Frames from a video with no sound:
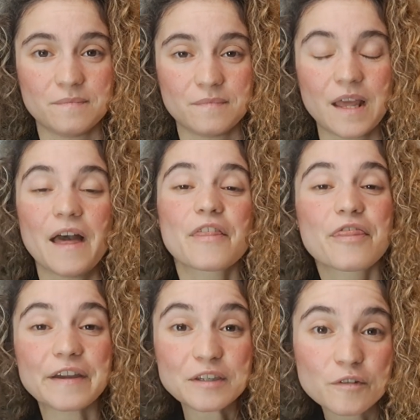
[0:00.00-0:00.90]

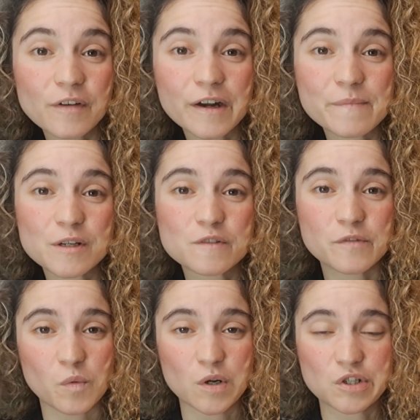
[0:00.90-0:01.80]
Thank you very much
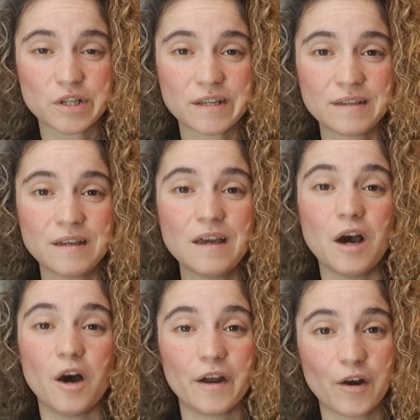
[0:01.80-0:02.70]
for watching.
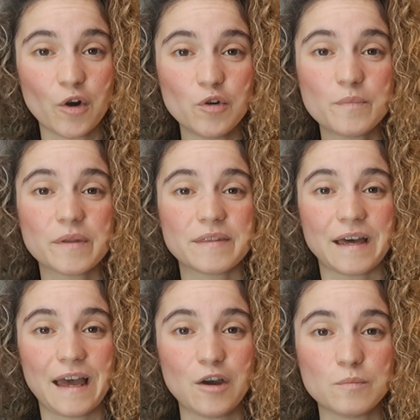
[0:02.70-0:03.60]
I hope
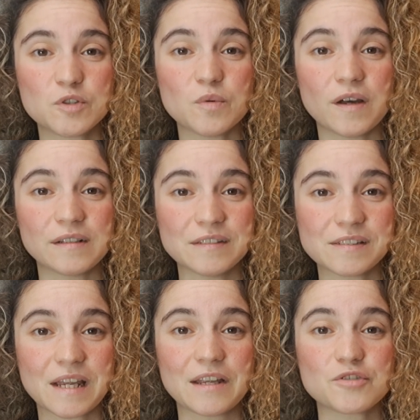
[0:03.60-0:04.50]
that helps you
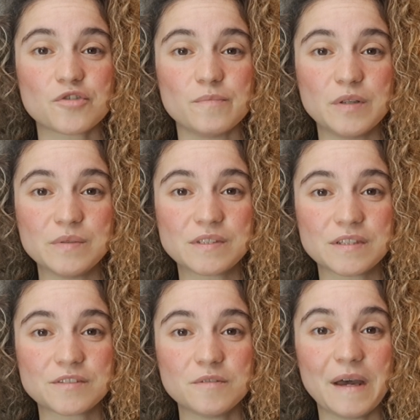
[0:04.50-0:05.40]
understand your immune
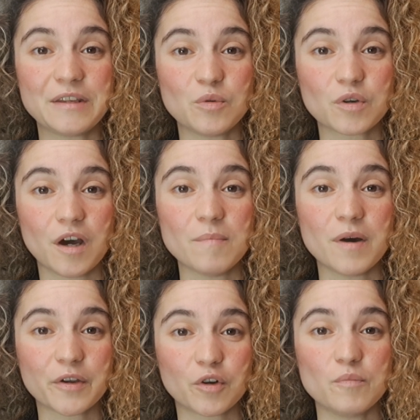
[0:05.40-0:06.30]
system and your gut
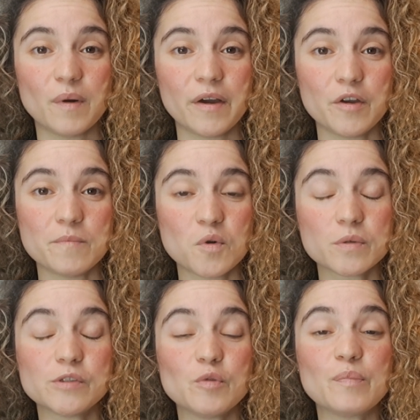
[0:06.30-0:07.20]
microbiome more,
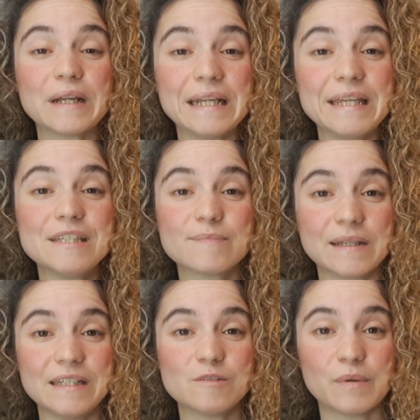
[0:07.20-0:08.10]
so please,
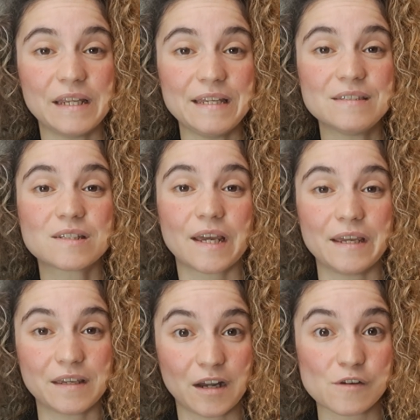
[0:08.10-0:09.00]
please, please
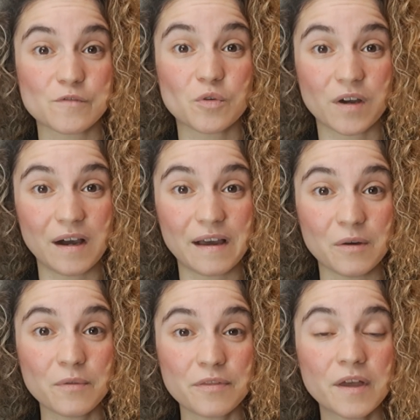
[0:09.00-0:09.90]
take care of your gut
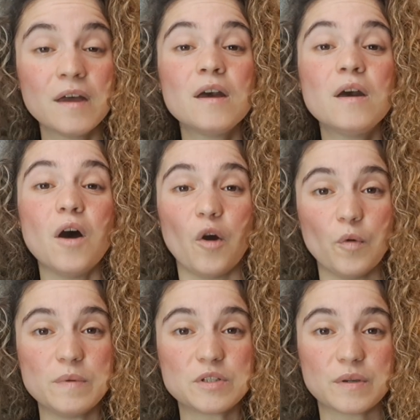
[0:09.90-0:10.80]
health. I
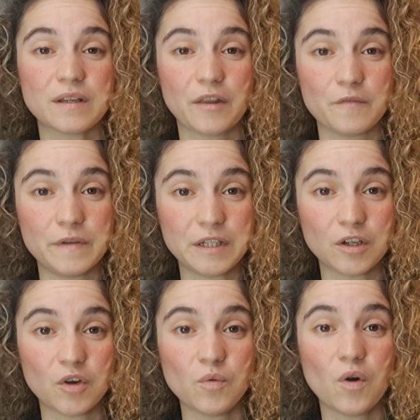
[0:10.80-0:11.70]
will be doing another
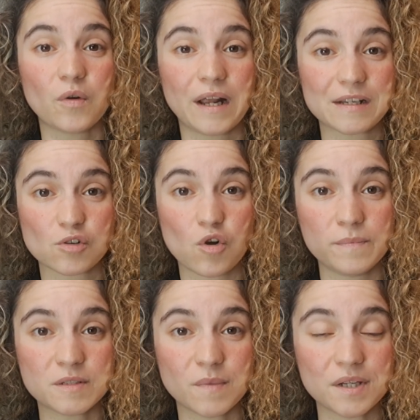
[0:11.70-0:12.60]
video on how to
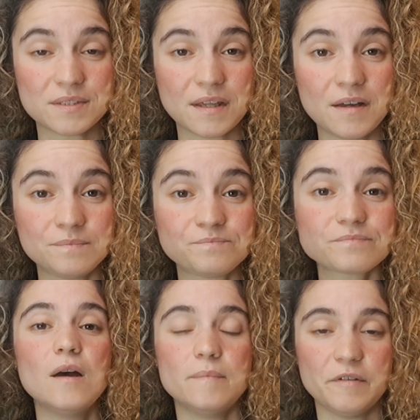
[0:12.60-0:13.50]
optimize that.
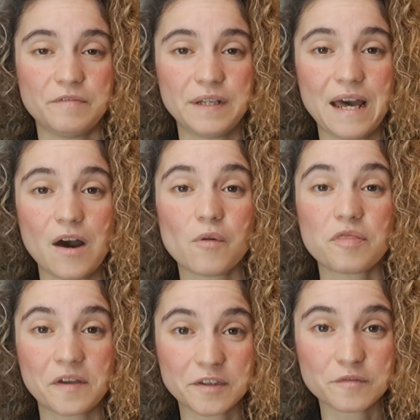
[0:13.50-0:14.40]
But for now,
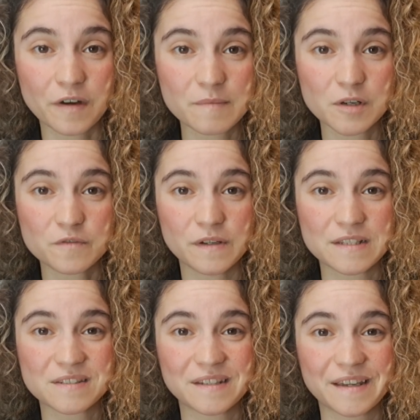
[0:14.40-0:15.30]
thank you very much for
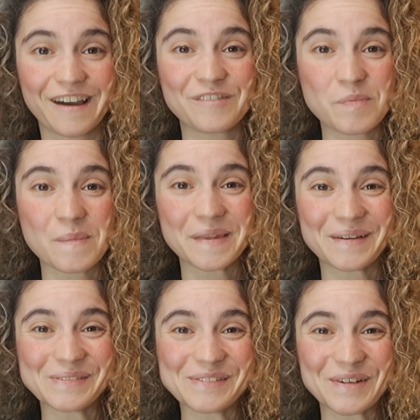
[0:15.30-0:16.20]
listening, and remember
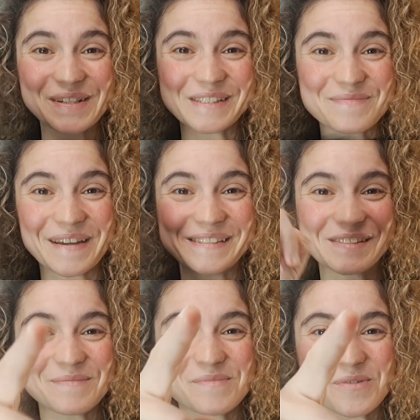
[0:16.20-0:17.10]
that was science made
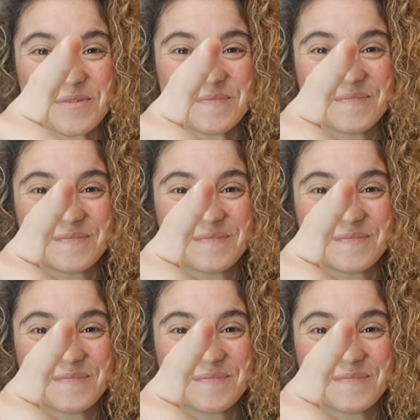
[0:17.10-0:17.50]
simple.